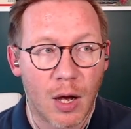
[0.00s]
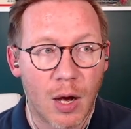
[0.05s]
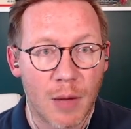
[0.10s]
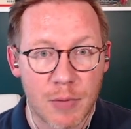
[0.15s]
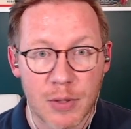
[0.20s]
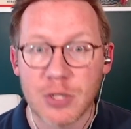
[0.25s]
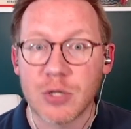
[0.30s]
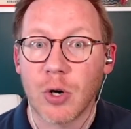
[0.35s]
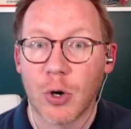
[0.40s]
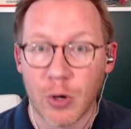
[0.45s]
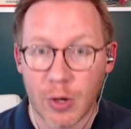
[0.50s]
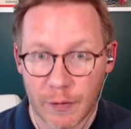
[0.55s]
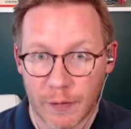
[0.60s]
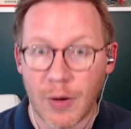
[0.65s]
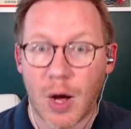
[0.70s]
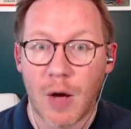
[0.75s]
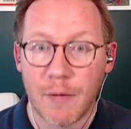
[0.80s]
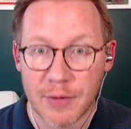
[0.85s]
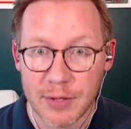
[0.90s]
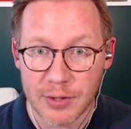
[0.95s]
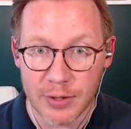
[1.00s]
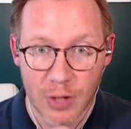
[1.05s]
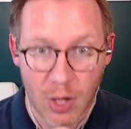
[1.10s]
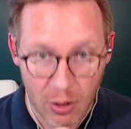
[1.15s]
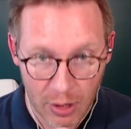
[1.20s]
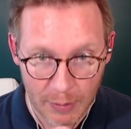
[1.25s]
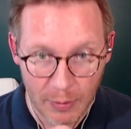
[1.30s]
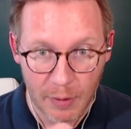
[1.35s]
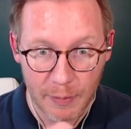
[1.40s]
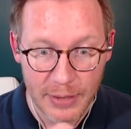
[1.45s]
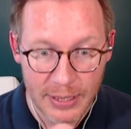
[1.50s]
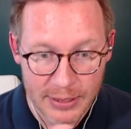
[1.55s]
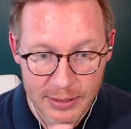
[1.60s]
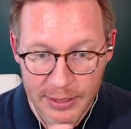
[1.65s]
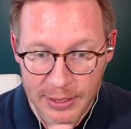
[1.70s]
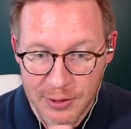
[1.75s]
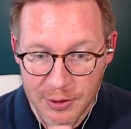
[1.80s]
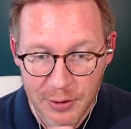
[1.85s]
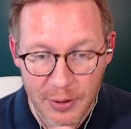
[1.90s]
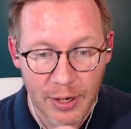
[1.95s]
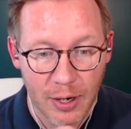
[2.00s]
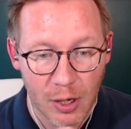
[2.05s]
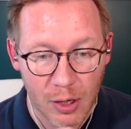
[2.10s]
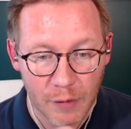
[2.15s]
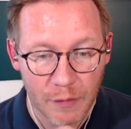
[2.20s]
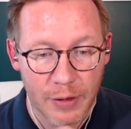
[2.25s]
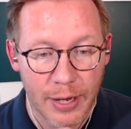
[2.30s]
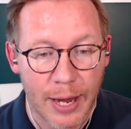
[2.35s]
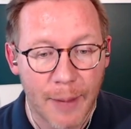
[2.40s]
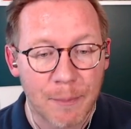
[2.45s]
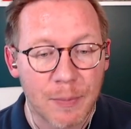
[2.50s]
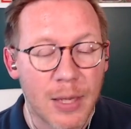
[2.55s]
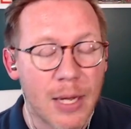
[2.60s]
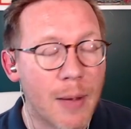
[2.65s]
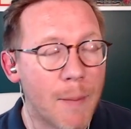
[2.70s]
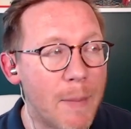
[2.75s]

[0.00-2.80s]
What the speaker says: the start of obviously our MLB season and all of that.